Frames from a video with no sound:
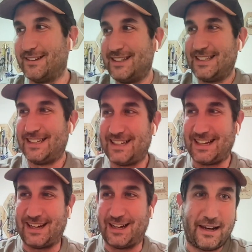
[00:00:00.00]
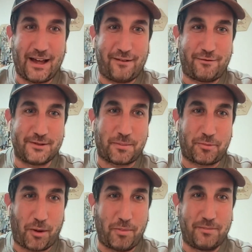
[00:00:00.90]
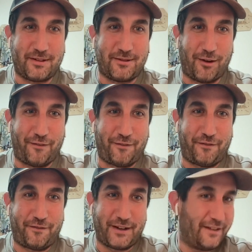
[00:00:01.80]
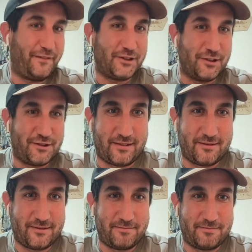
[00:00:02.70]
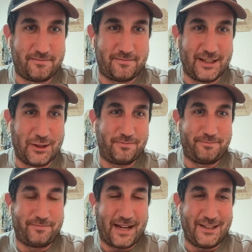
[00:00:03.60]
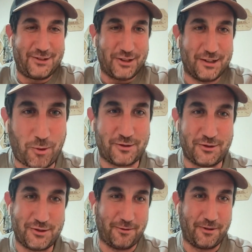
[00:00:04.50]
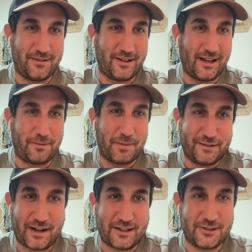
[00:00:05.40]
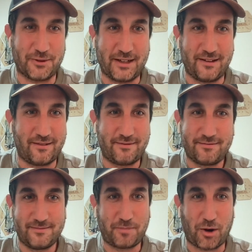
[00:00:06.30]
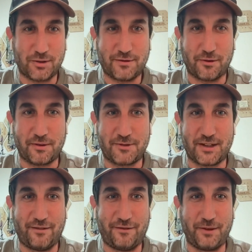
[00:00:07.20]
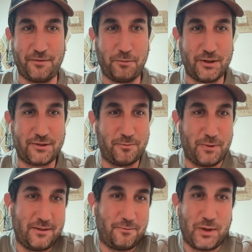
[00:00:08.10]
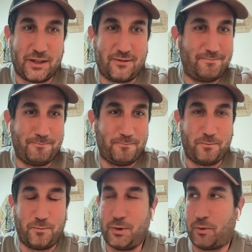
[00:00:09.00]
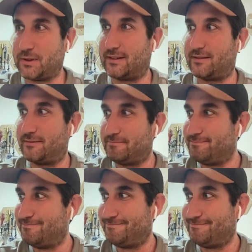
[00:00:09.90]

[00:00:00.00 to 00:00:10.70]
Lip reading: did that. We fell in love with the problem of anything like, getting quotes, engineering, like manufacturing parts for themselves. We were sure that